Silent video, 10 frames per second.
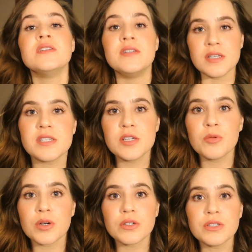Disney
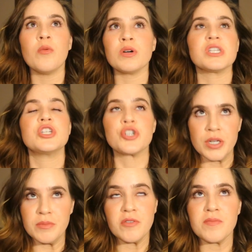World was a
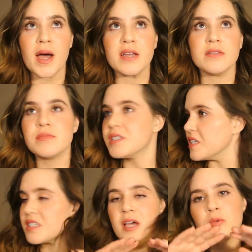dream of mine
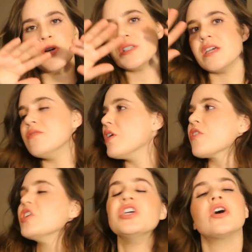since I was a
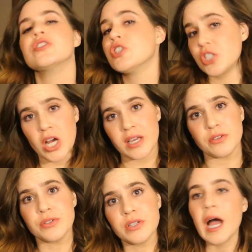very young
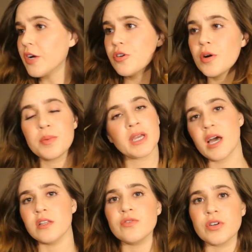child. I grew up in
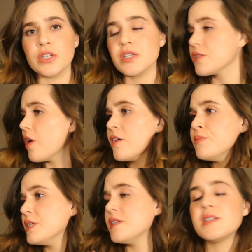California, so I've
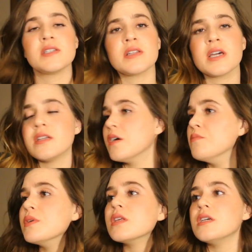been to Disneyland a
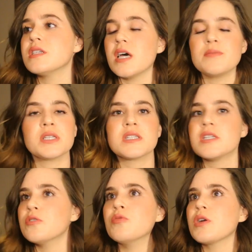million times. It's
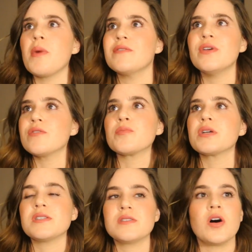still one of my favorite
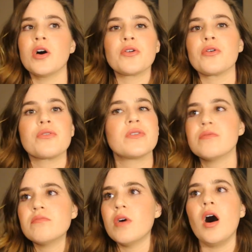places on earth
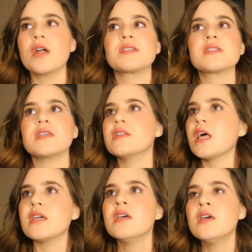honestly.
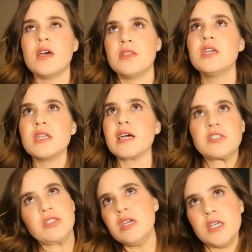Like, I think it
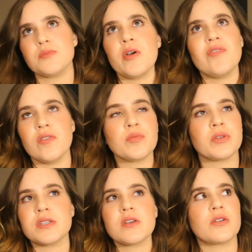actually is my favorite
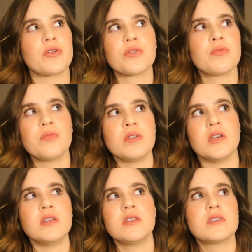place on earth.
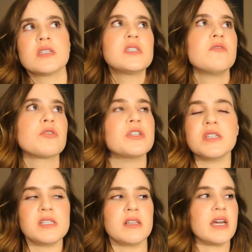It, Disney World and
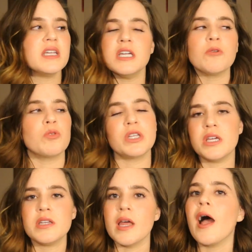Disneyland equally
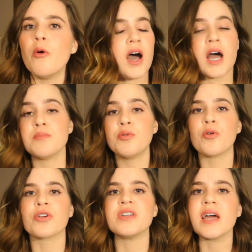now. I
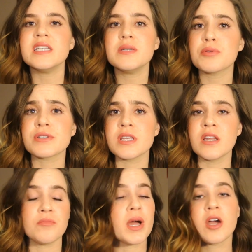pour
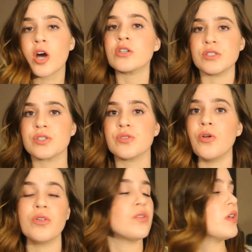90% of my heart and
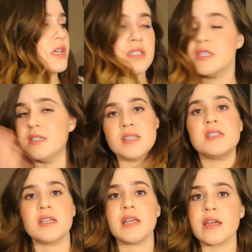soul into
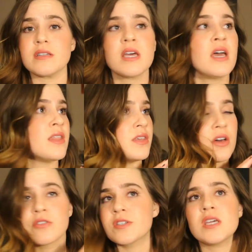Disneyland. The
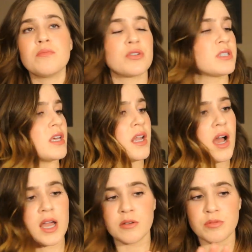other 10%
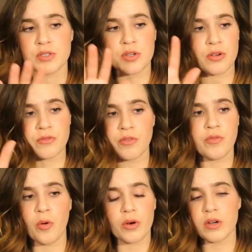I reserve
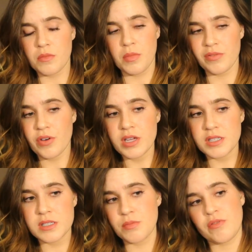for my
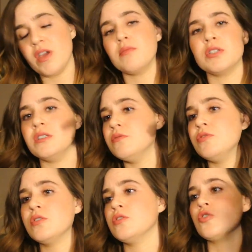friends, my family,
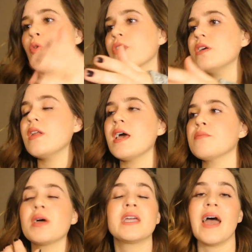Jordan,
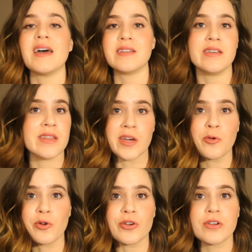and my cat in that
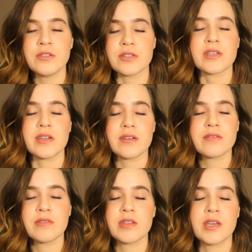order. Just kidding.
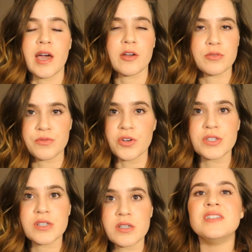The cat goes
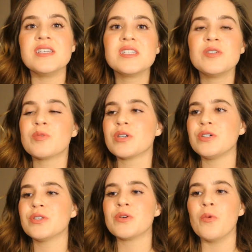first. Disney
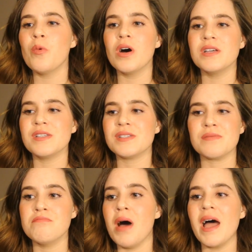World
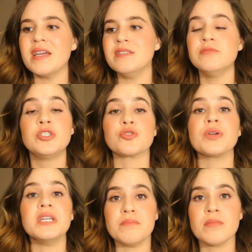was my
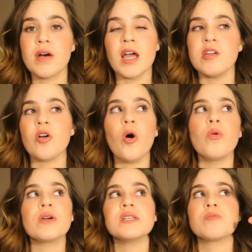dream. I had
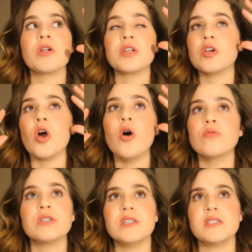always wanted to
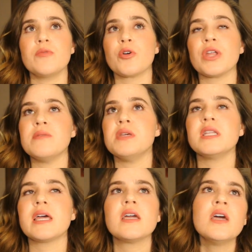go to Disney World. I
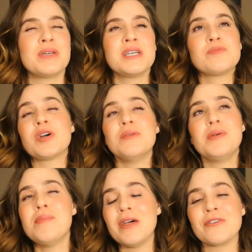mean, like, because what can
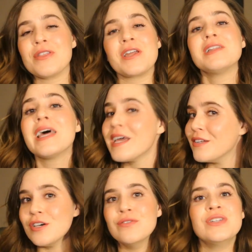be better than a
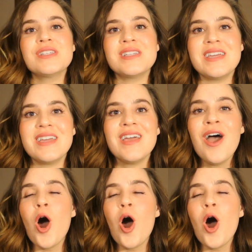land of Disney?